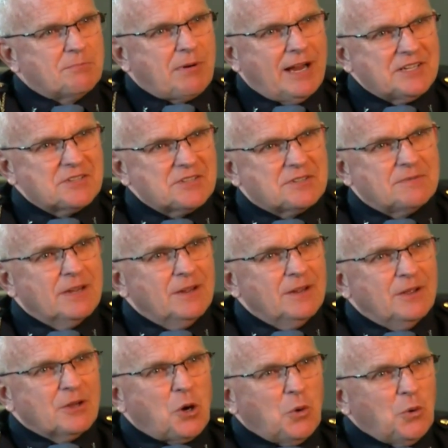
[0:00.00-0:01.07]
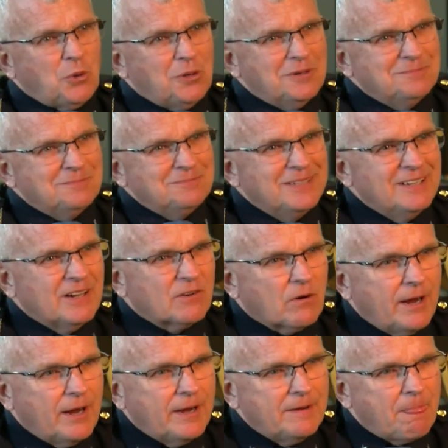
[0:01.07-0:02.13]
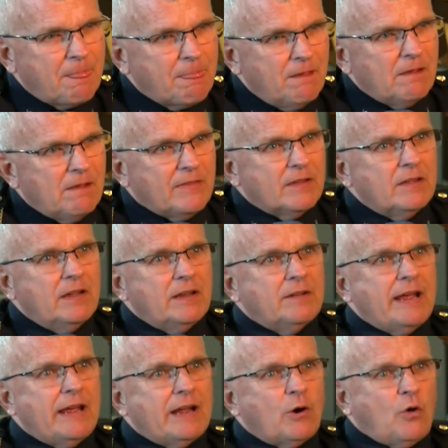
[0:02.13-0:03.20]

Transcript: It's not cold unless the body's cold, right?